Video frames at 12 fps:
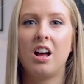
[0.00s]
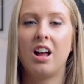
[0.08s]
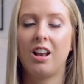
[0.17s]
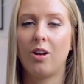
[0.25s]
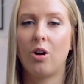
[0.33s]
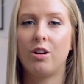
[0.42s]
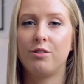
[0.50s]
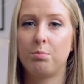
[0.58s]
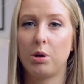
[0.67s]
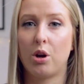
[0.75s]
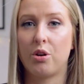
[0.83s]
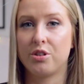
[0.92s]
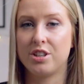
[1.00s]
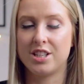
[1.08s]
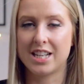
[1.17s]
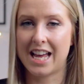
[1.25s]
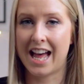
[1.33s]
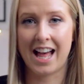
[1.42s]
a lot of
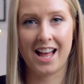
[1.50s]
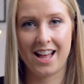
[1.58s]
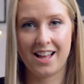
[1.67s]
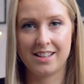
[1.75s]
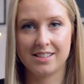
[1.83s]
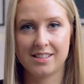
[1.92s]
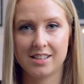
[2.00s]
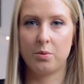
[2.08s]
blonde hairs.